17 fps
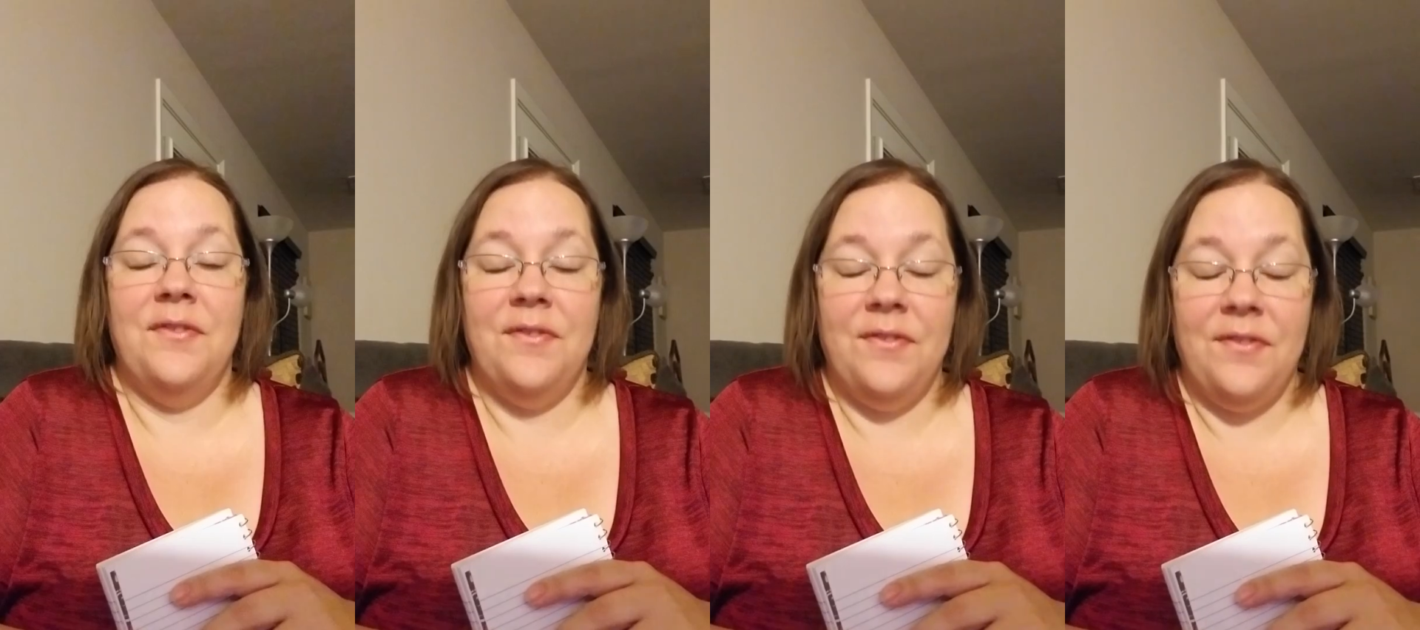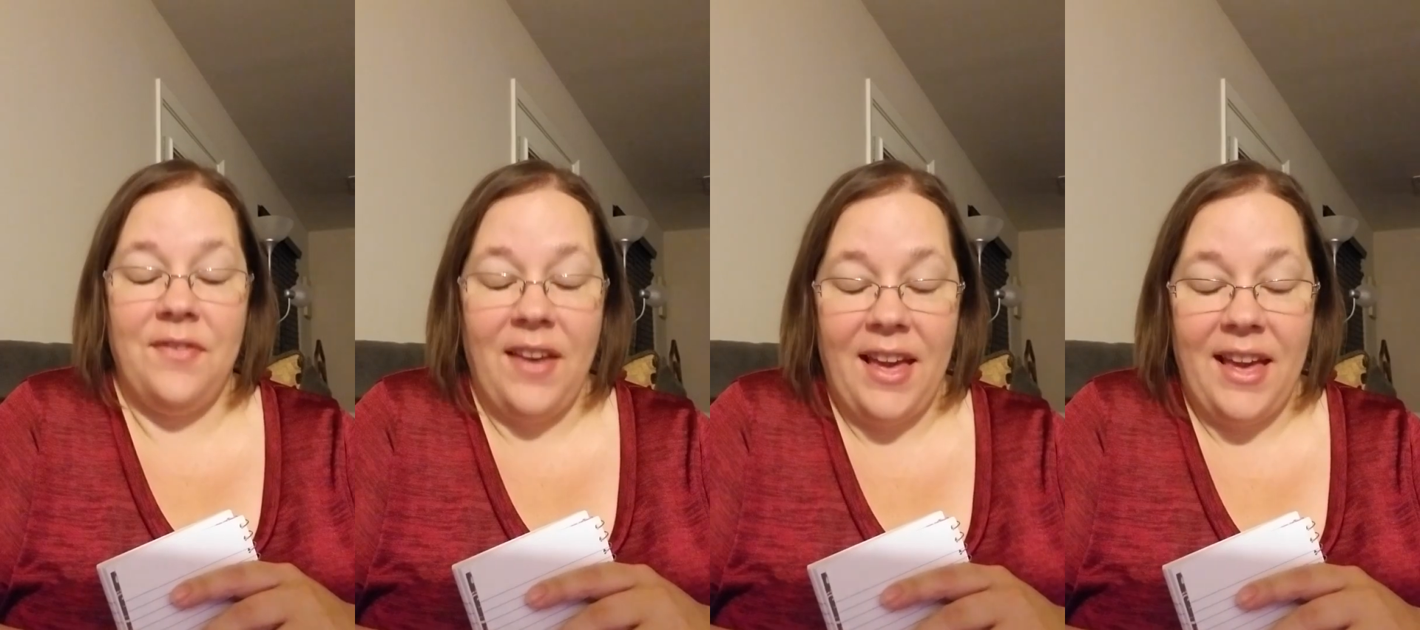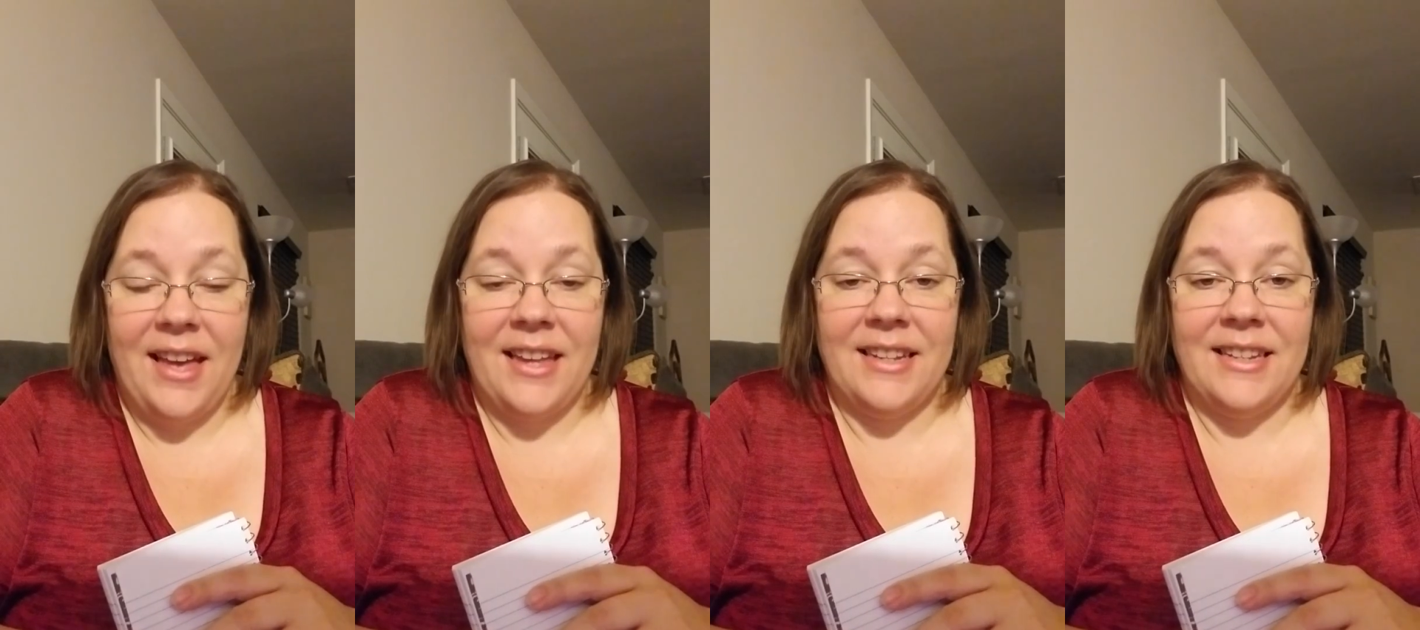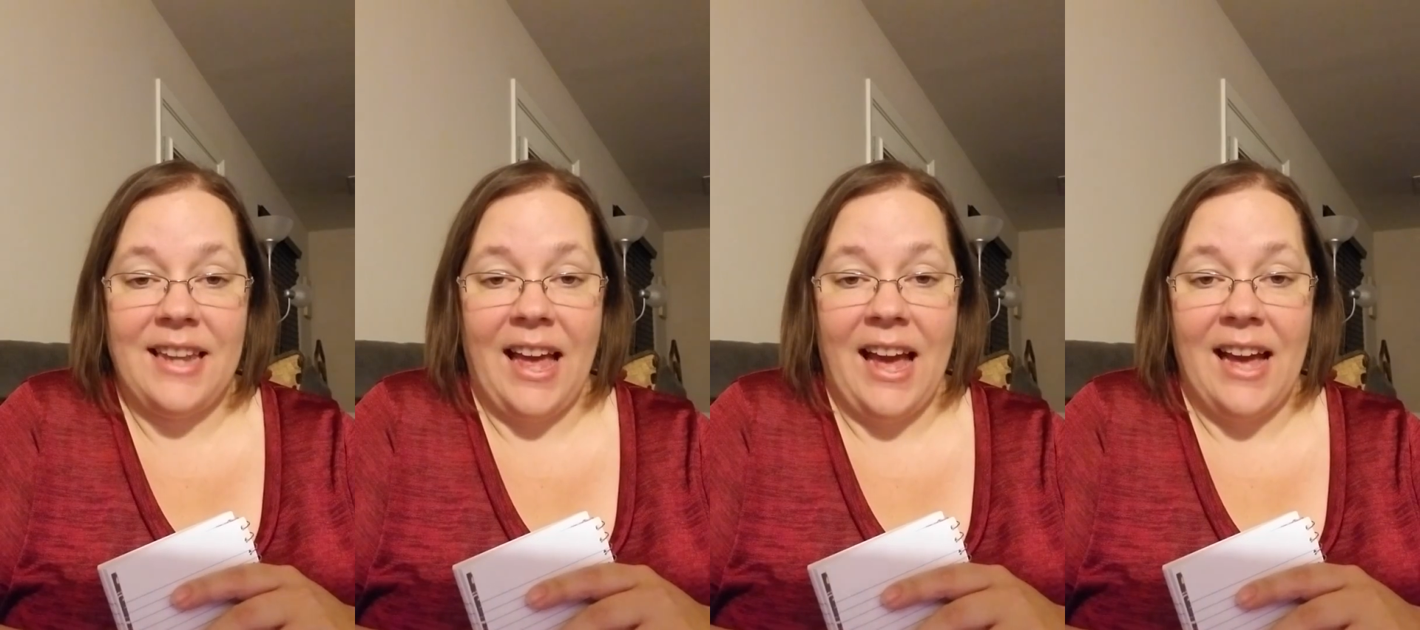
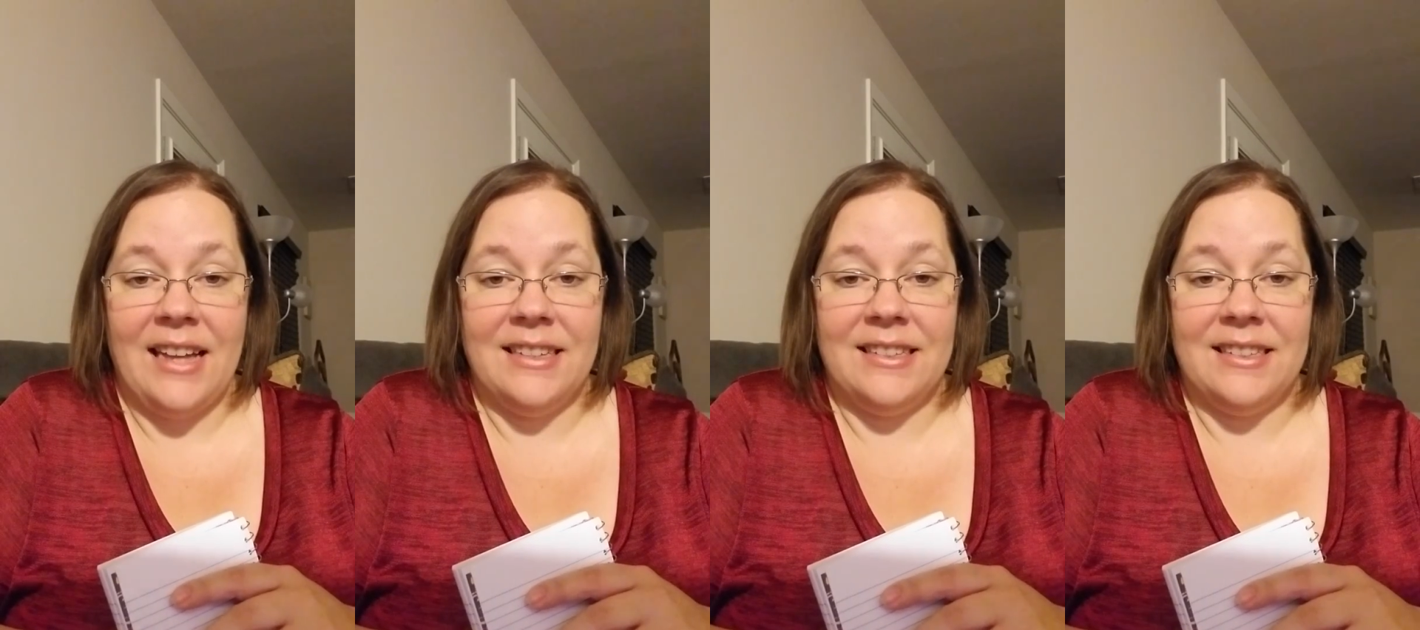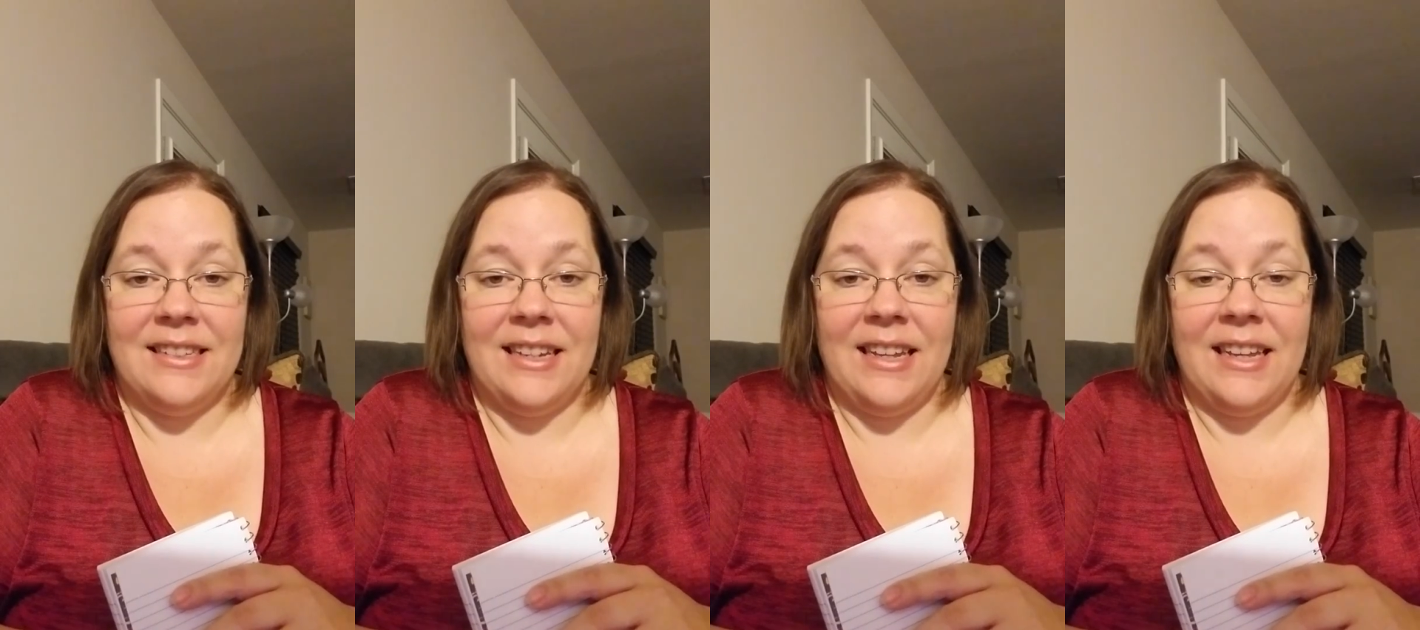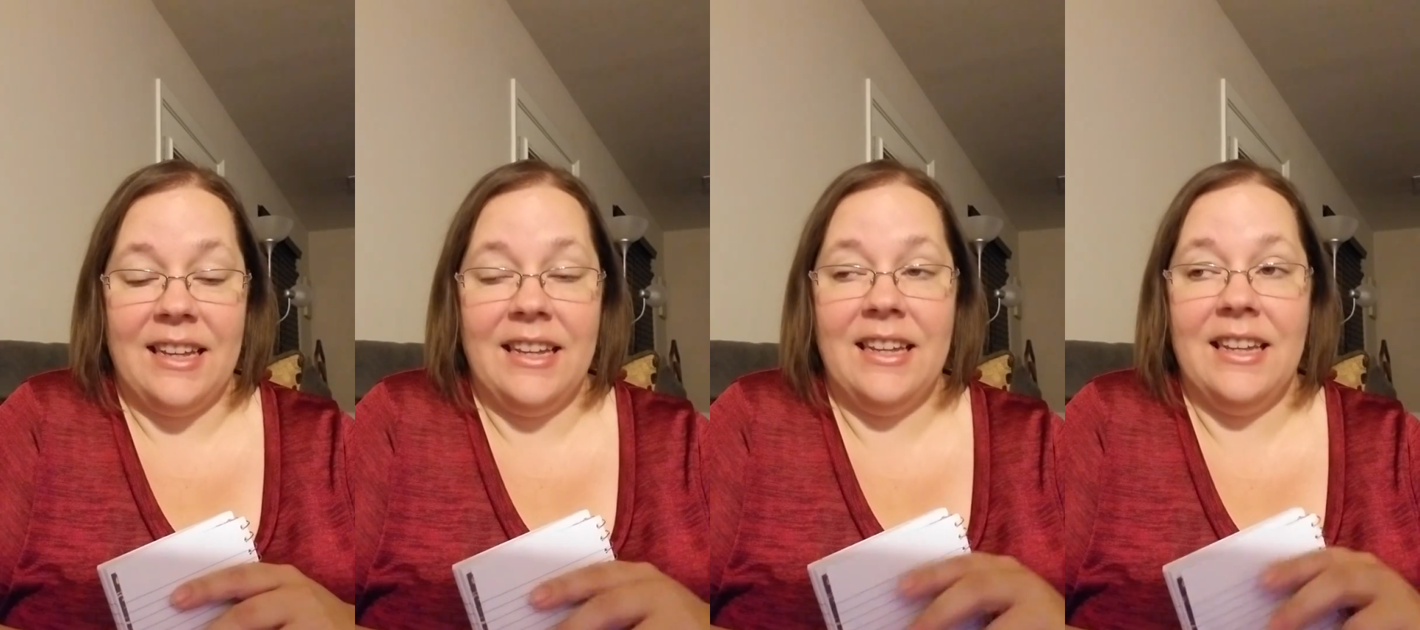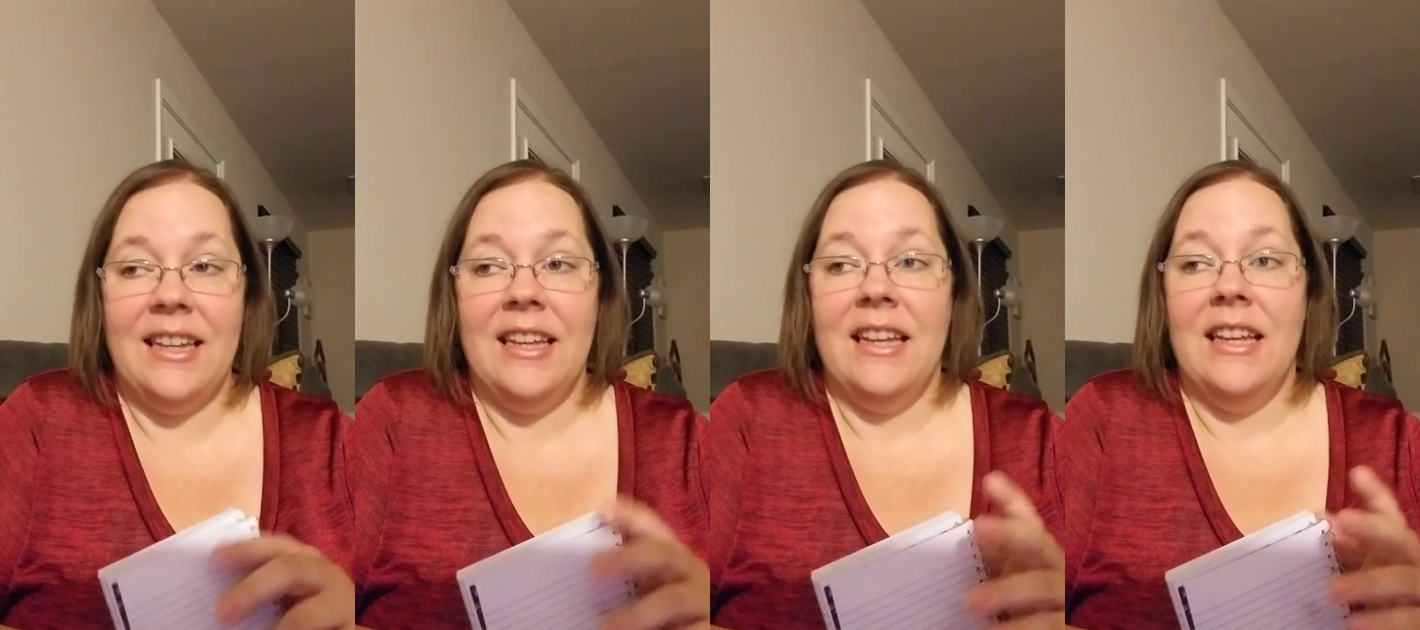
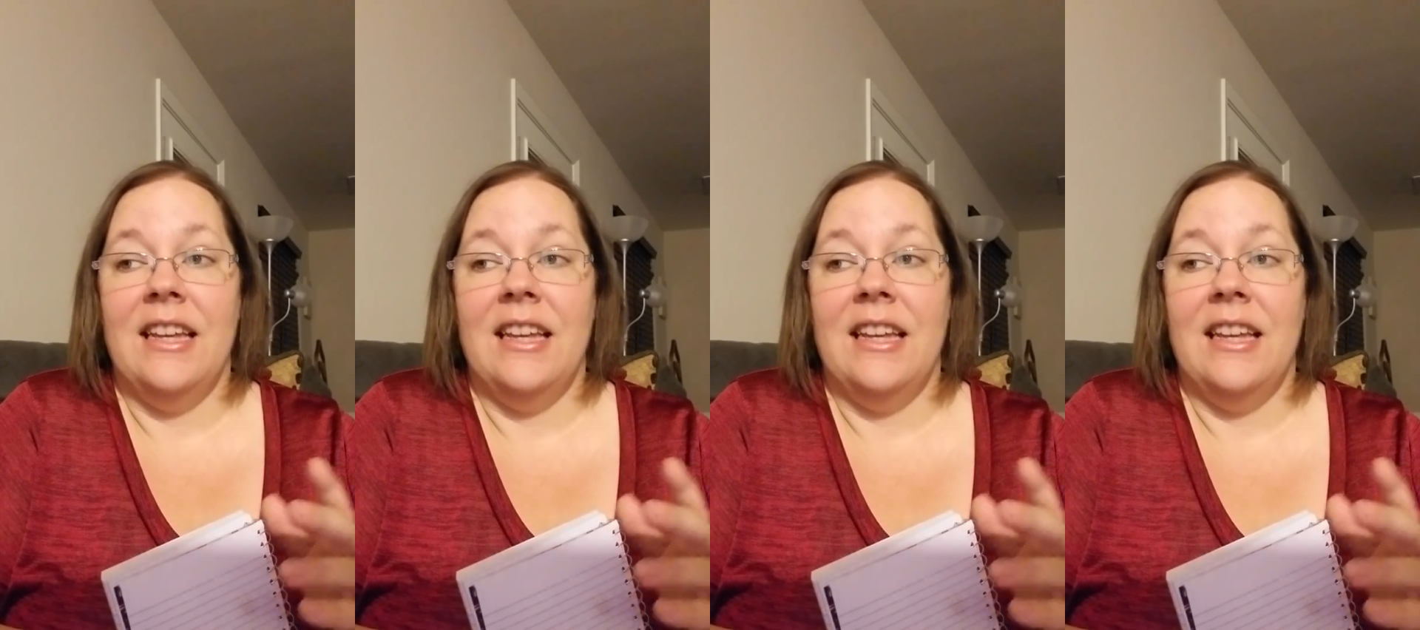fantastic.